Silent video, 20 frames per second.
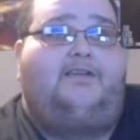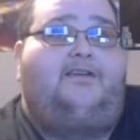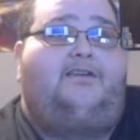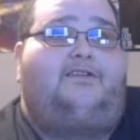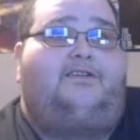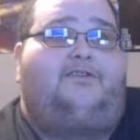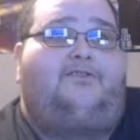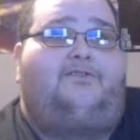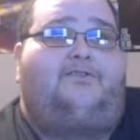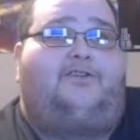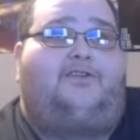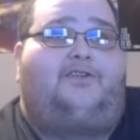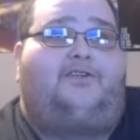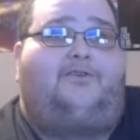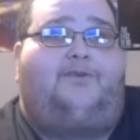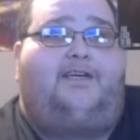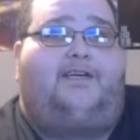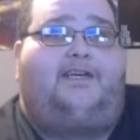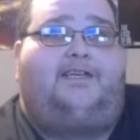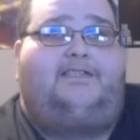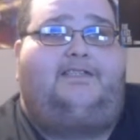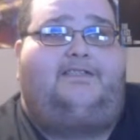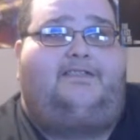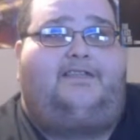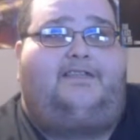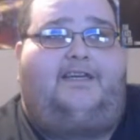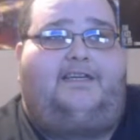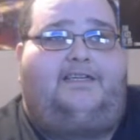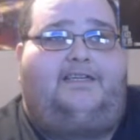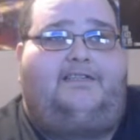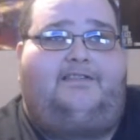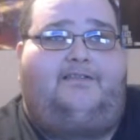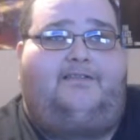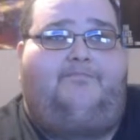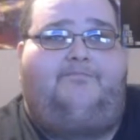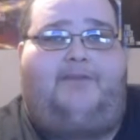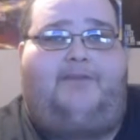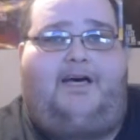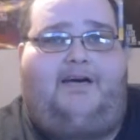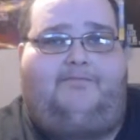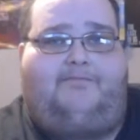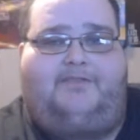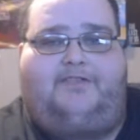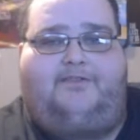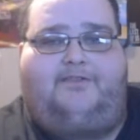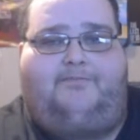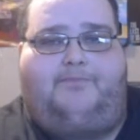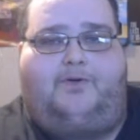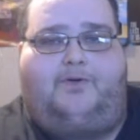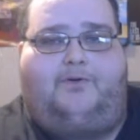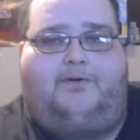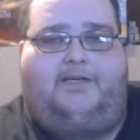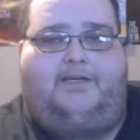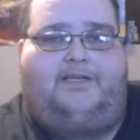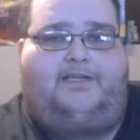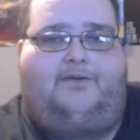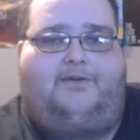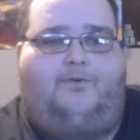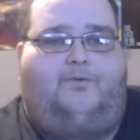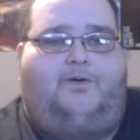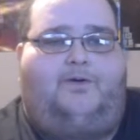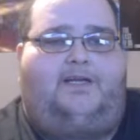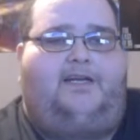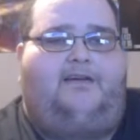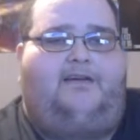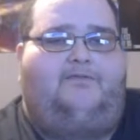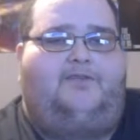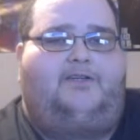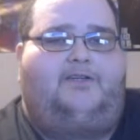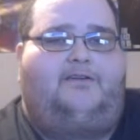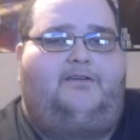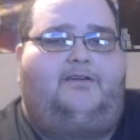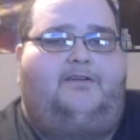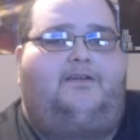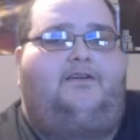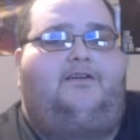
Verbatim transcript: You could go ahead and say he's a mama's boy or whatever,